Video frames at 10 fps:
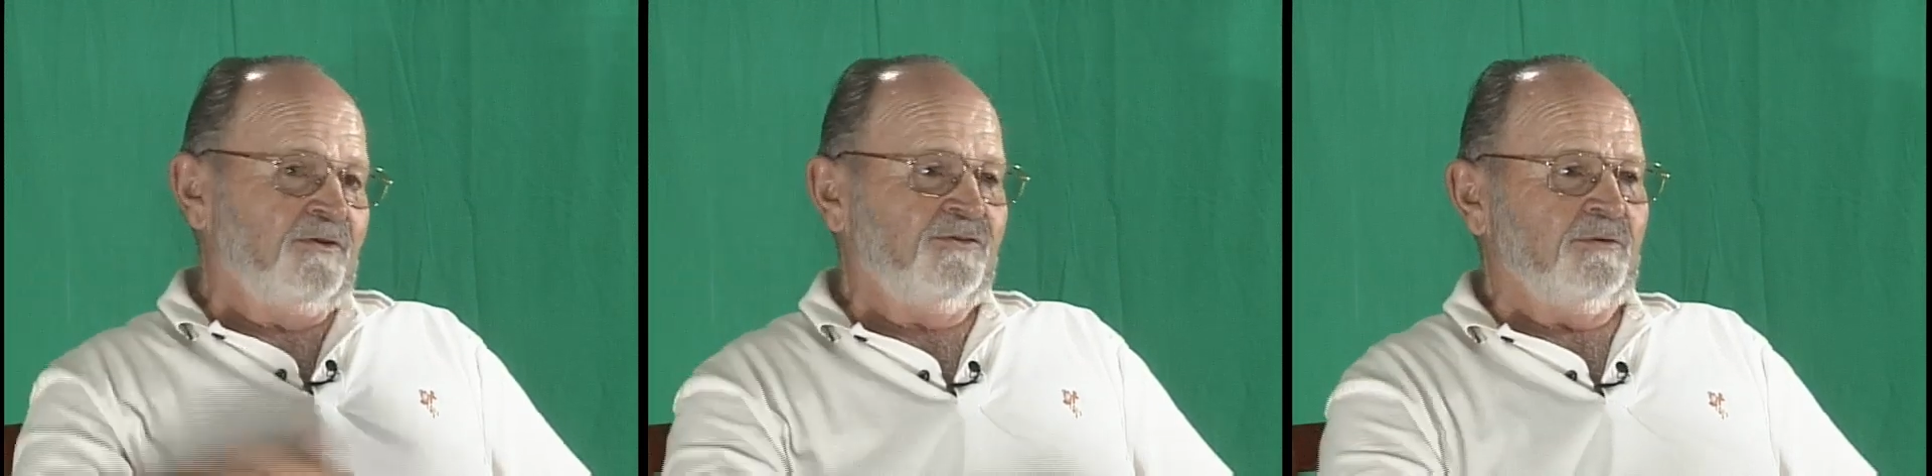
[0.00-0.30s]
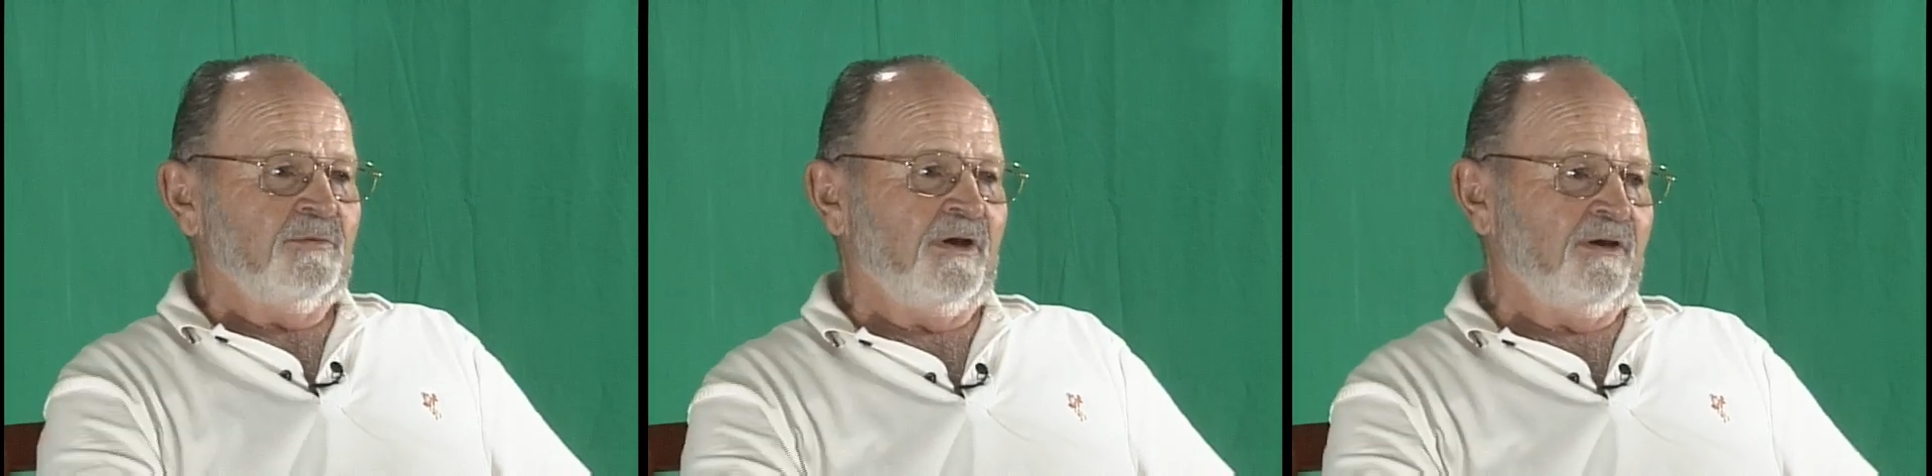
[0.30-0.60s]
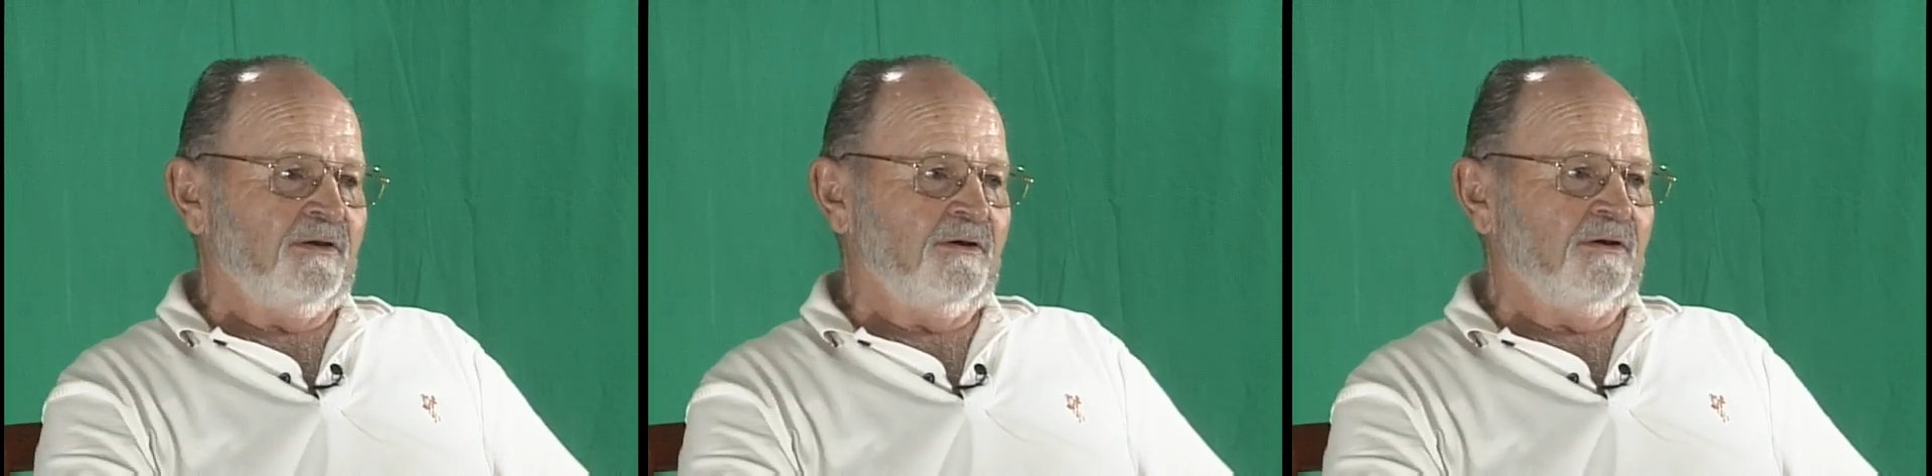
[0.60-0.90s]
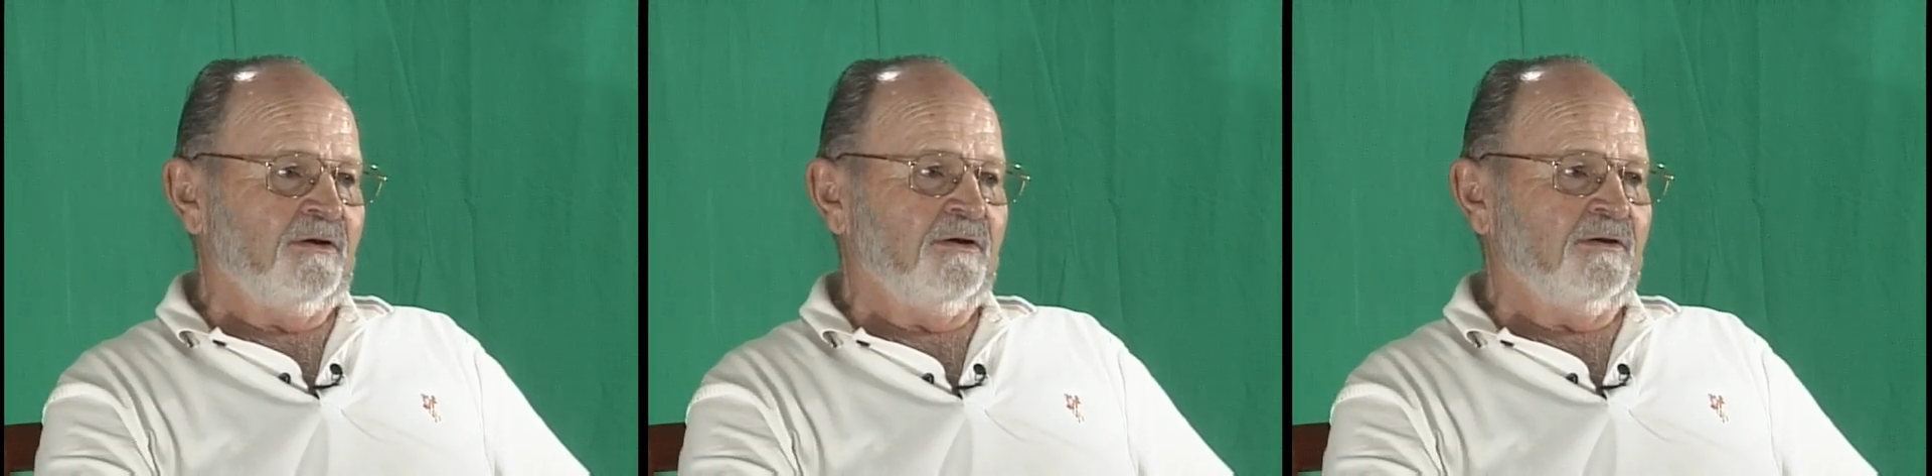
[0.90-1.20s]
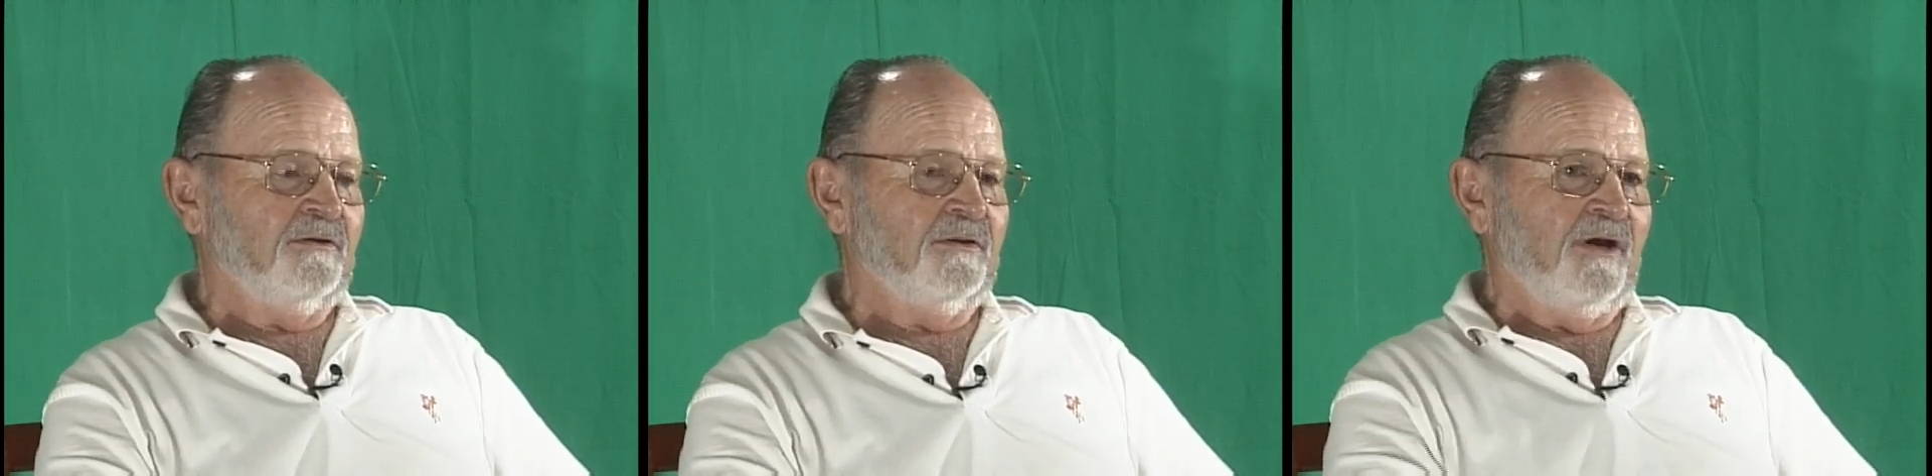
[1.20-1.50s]
it seemed like
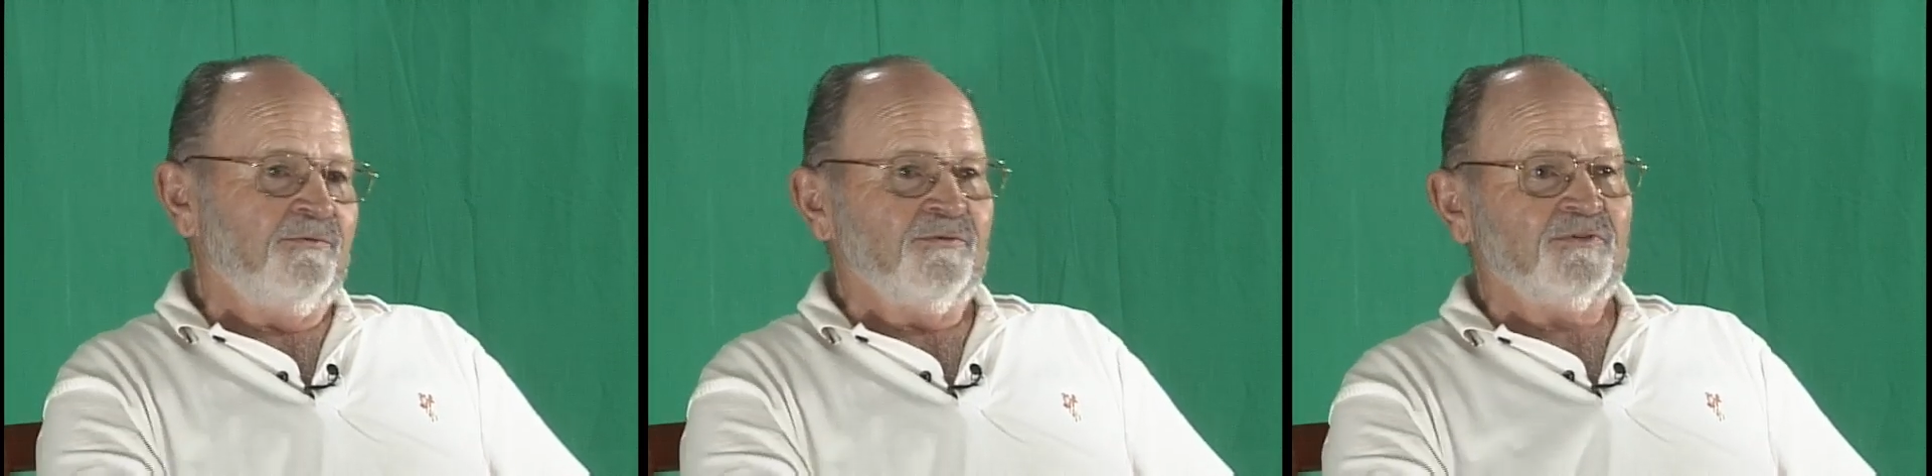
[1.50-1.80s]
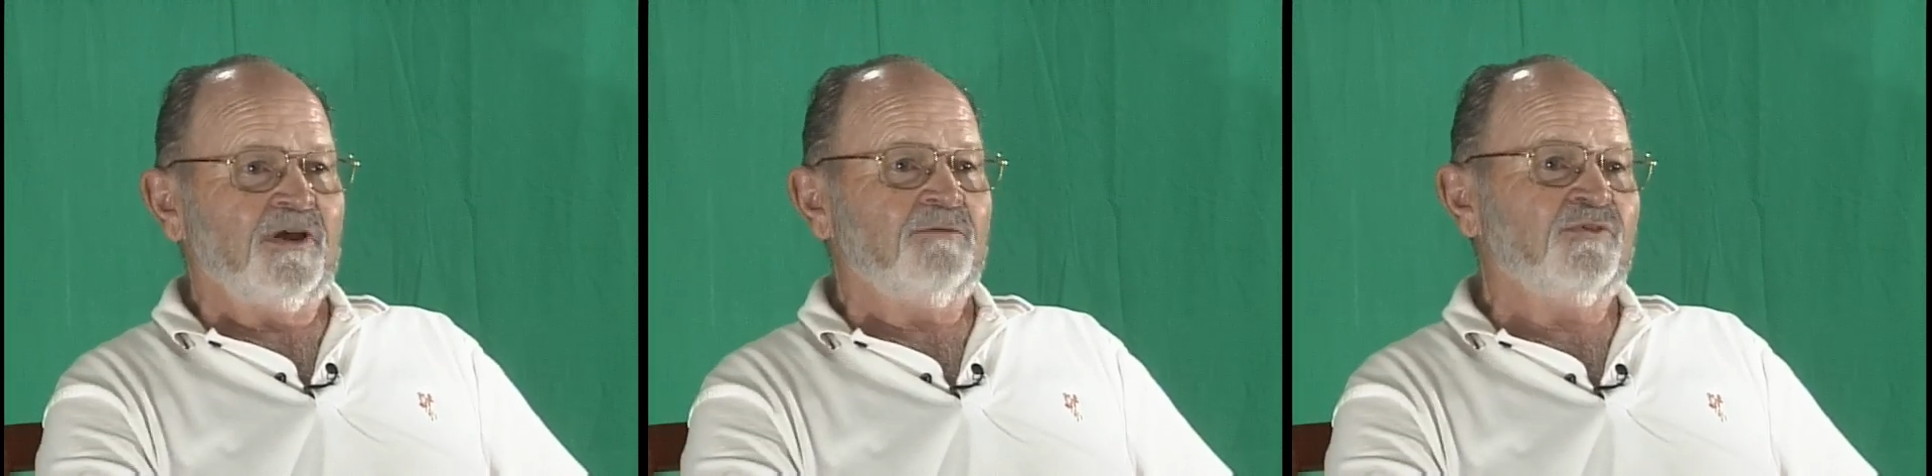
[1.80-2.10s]
uh, life was kind